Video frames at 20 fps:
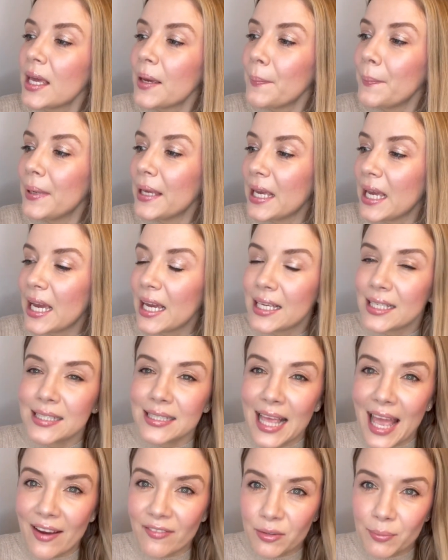because
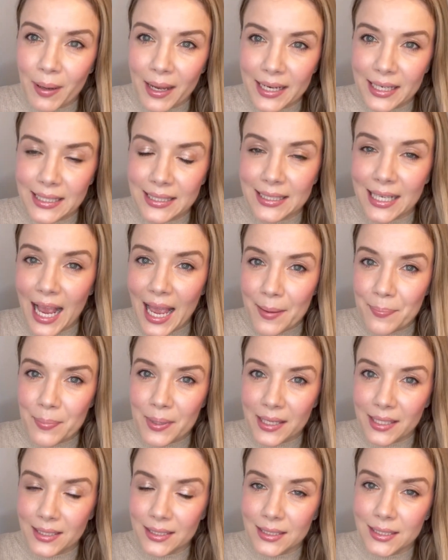everybody is
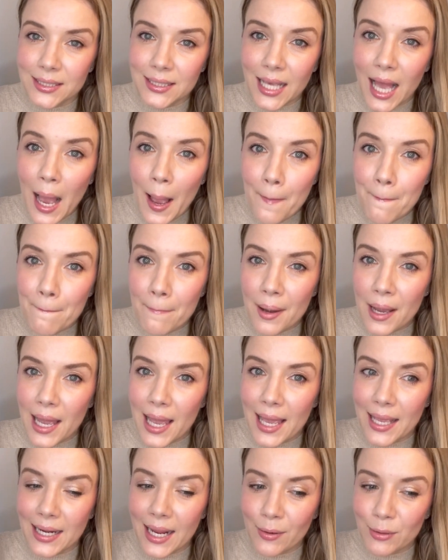hyping this up
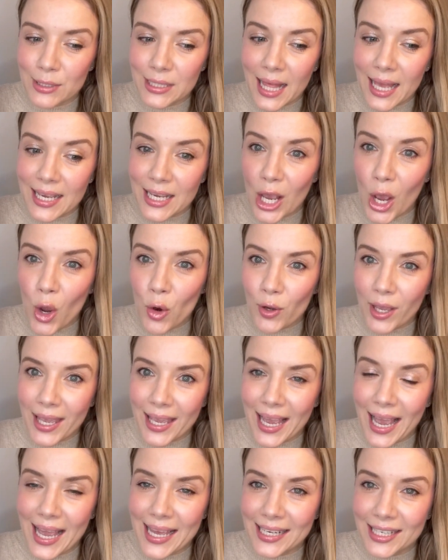and I was like, okay,
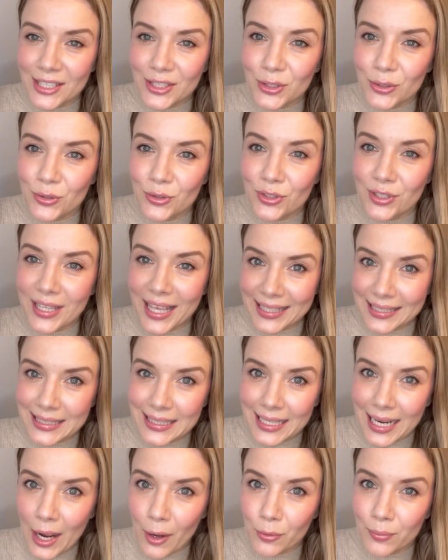I need to test
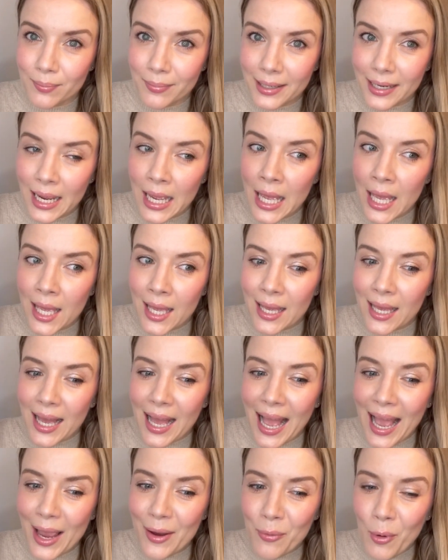it out, but
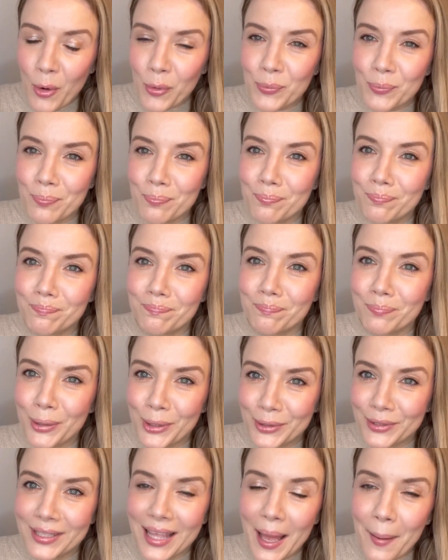I won't
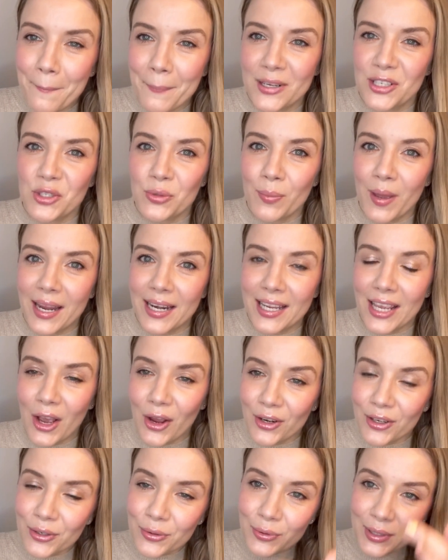put that much money
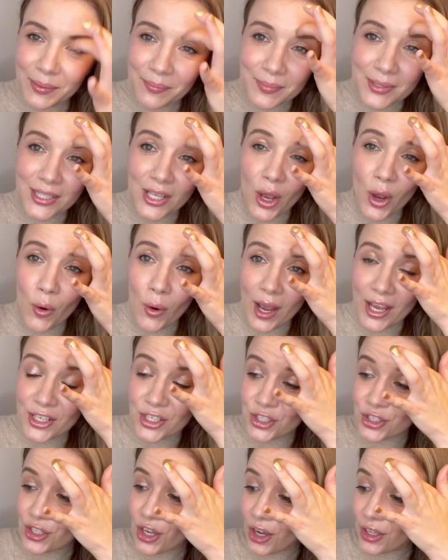on a cream, so I
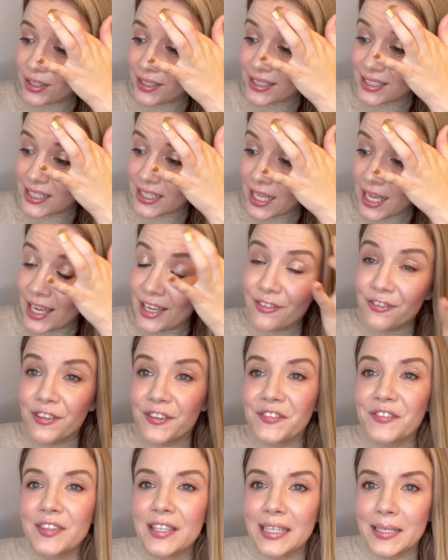just got this
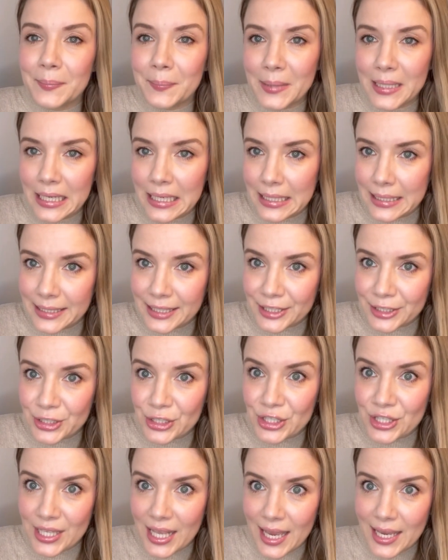15 milliliter
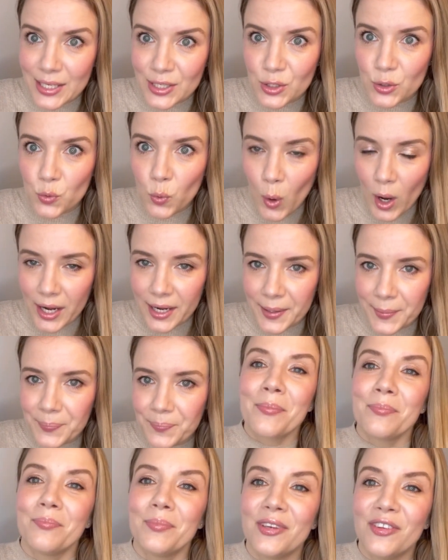size one.
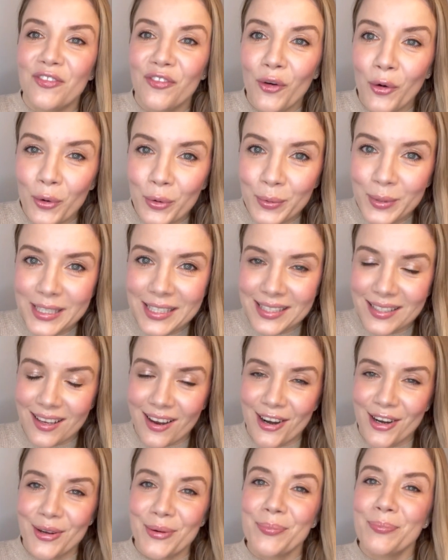Before we
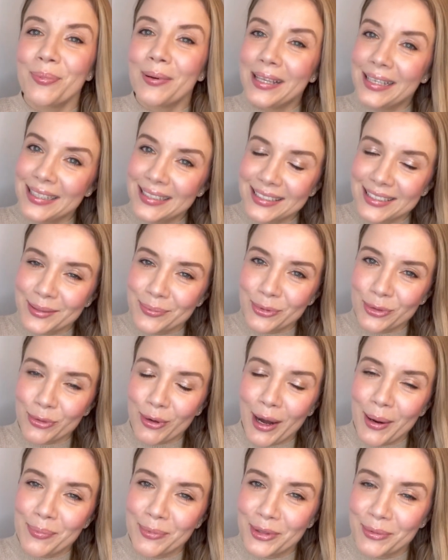start, please
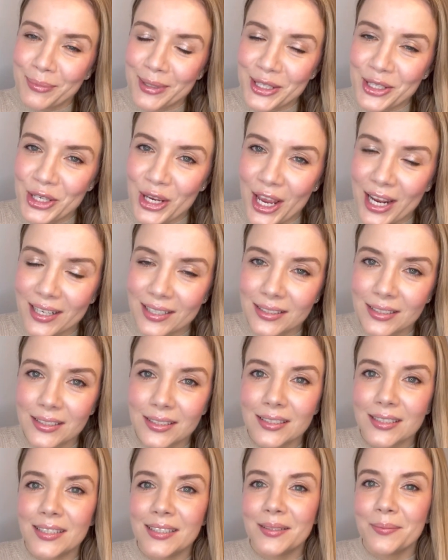subscribe to my
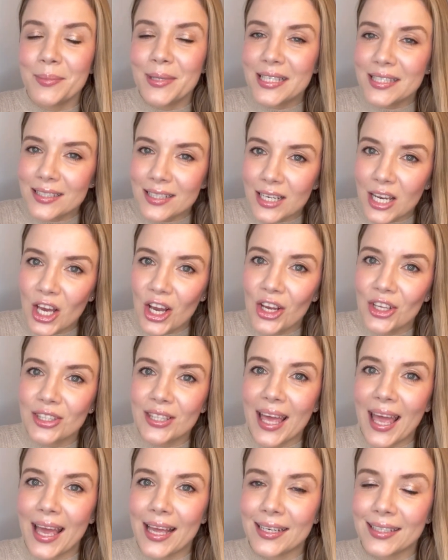channel. It means a
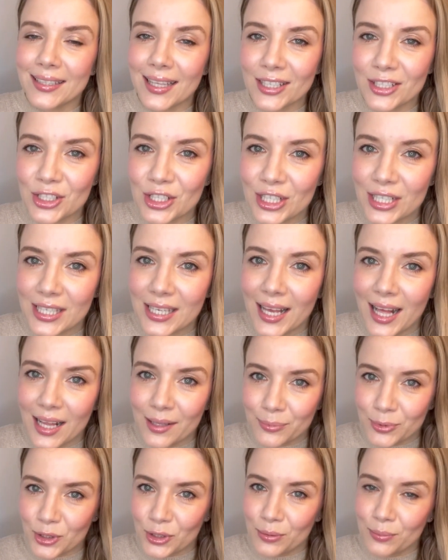lot and it actually
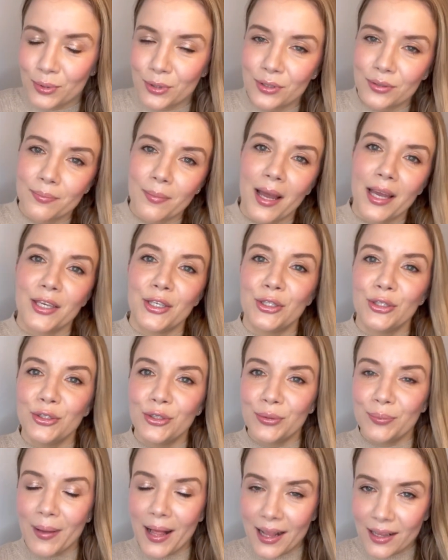helps to boost my
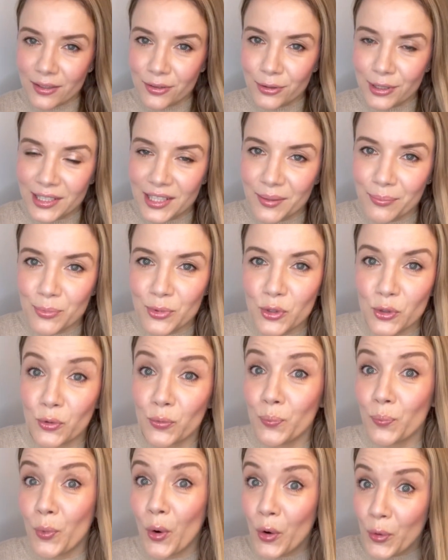YouTube algorithm so
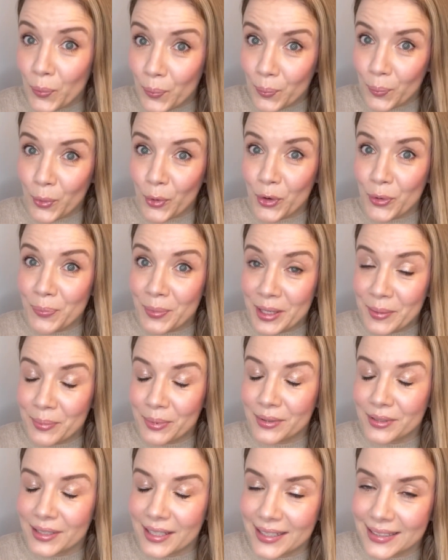more
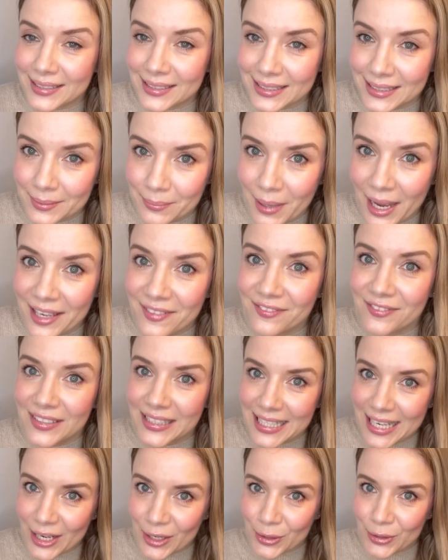people can see my
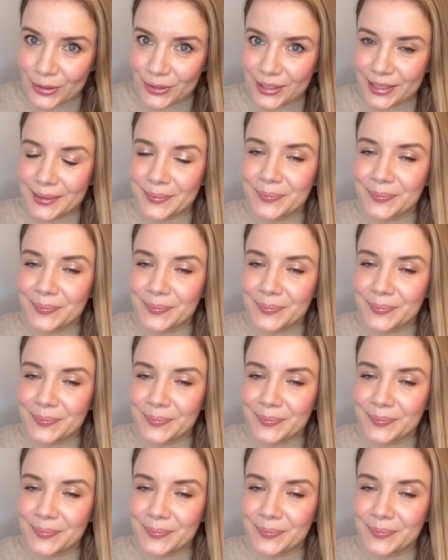videos.